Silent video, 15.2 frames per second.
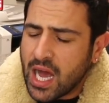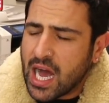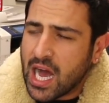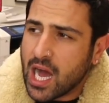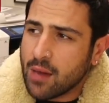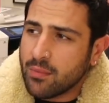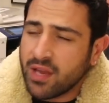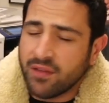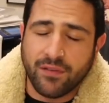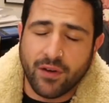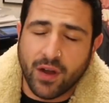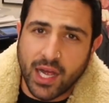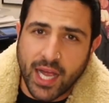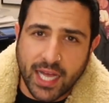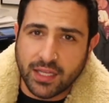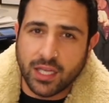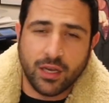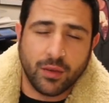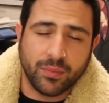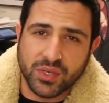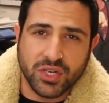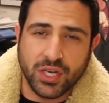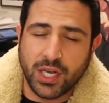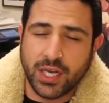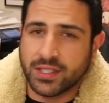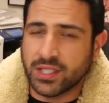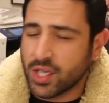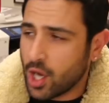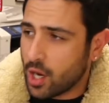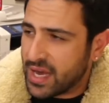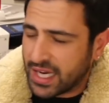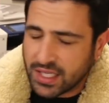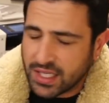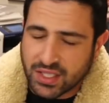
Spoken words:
if I had the opportunity to go back